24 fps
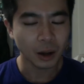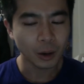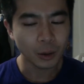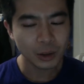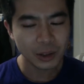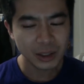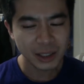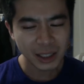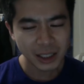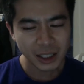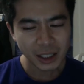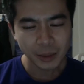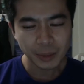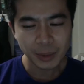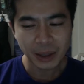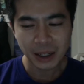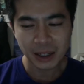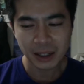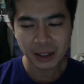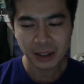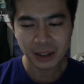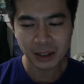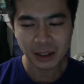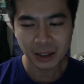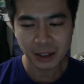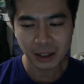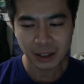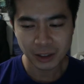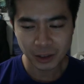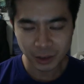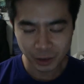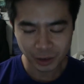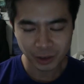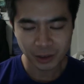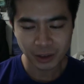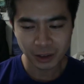I was thinking about it
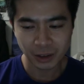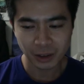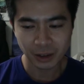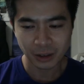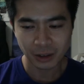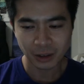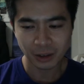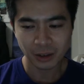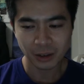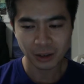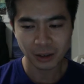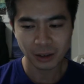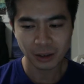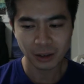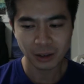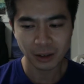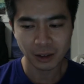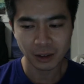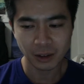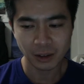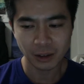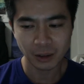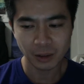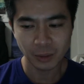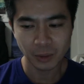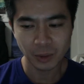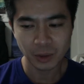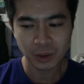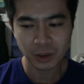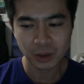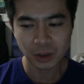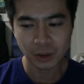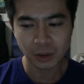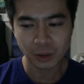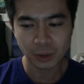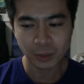during the
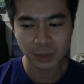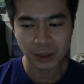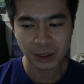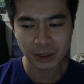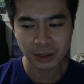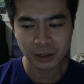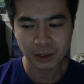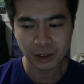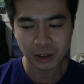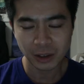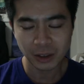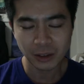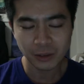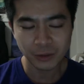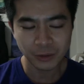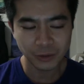musical, but trying